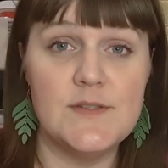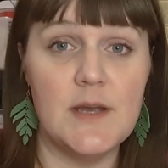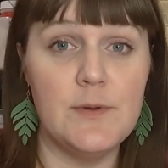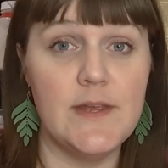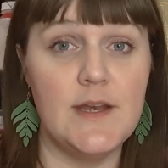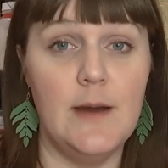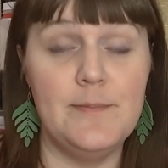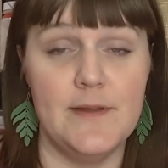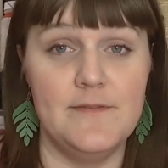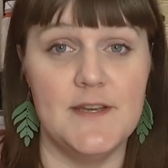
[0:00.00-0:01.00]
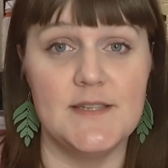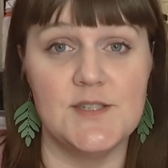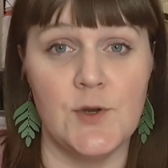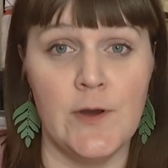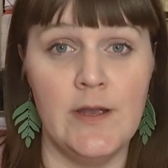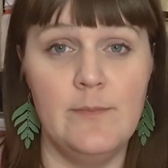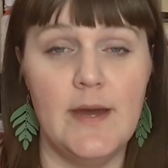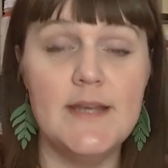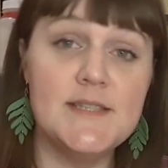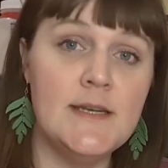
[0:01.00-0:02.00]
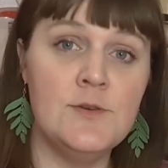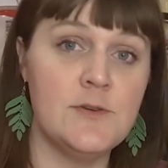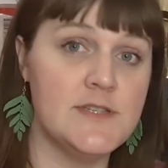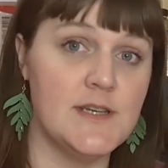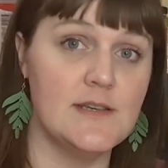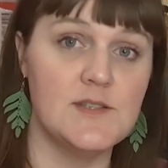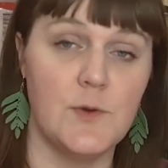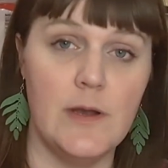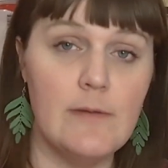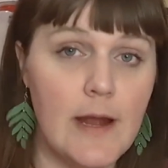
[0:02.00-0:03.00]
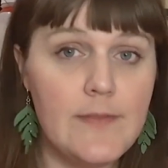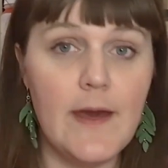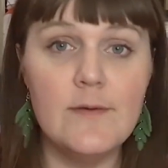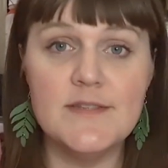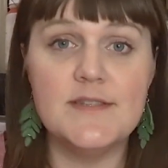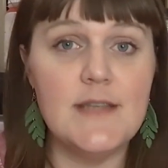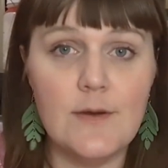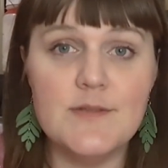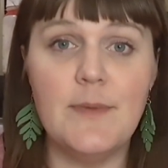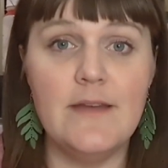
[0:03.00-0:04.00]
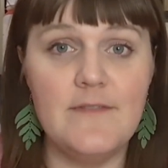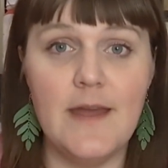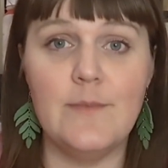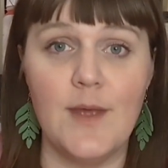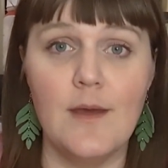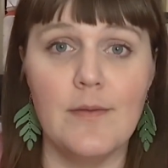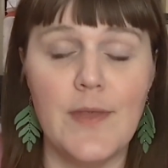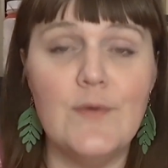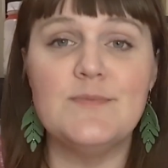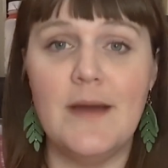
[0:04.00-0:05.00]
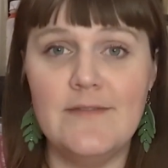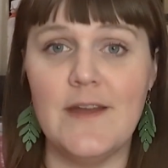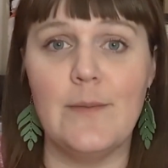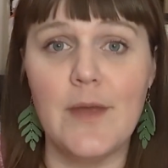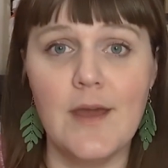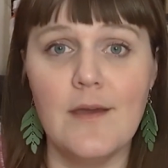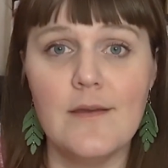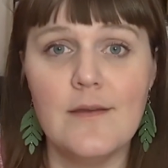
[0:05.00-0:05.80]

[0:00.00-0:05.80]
it's not really an uplifting story, but it's an interesting story, right? That was my family. That was my family.